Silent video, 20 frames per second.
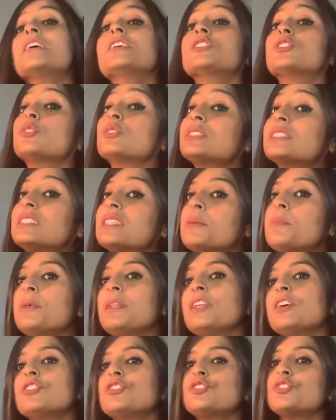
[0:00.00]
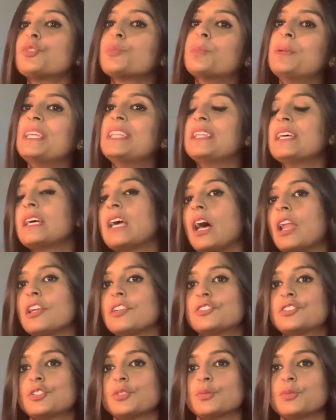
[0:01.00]
So similar should be the
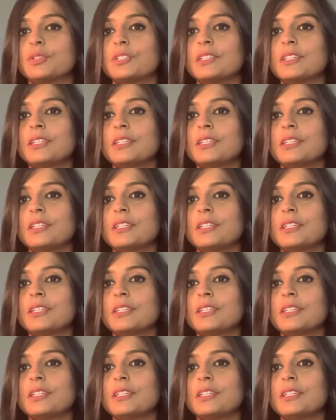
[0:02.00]
color tone.